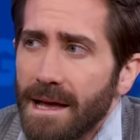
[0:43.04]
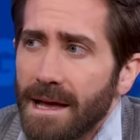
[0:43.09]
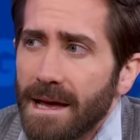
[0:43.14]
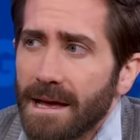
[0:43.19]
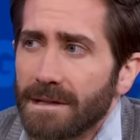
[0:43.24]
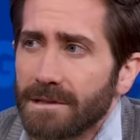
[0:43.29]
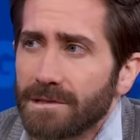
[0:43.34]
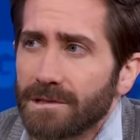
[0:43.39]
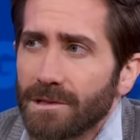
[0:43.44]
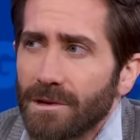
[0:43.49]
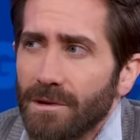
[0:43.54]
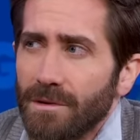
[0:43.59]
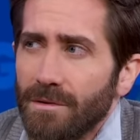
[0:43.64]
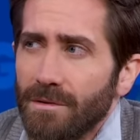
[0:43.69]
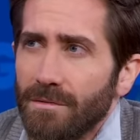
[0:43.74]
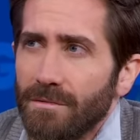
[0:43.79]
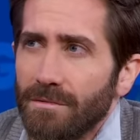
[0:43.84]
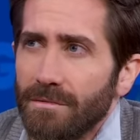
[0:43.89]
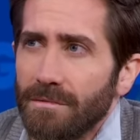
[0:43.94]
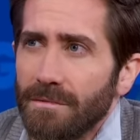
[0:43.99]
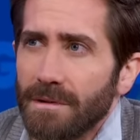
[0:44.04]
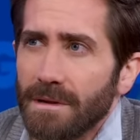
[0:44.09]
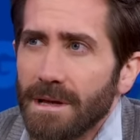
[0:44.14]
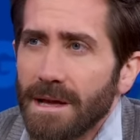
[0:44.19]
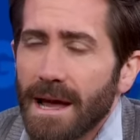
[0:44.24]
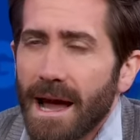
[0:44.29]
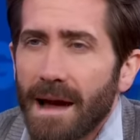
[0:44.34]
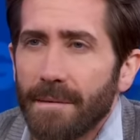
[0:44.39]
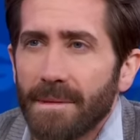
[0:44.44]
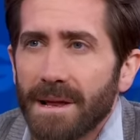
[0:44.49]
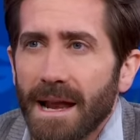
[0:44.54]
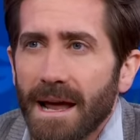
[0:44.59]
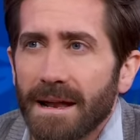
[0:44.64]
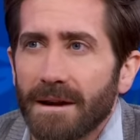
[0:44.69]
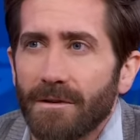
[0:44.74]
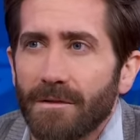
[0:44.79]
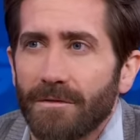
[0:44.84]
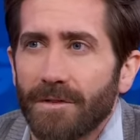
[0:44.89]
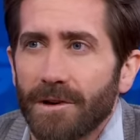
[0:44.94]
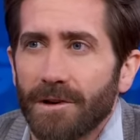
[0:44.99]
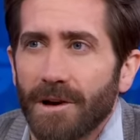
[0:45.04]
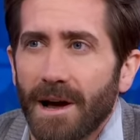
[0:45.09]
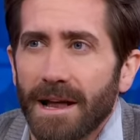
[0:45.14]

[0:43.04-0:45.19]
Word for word: And so, yeah, I mean, I don't feel,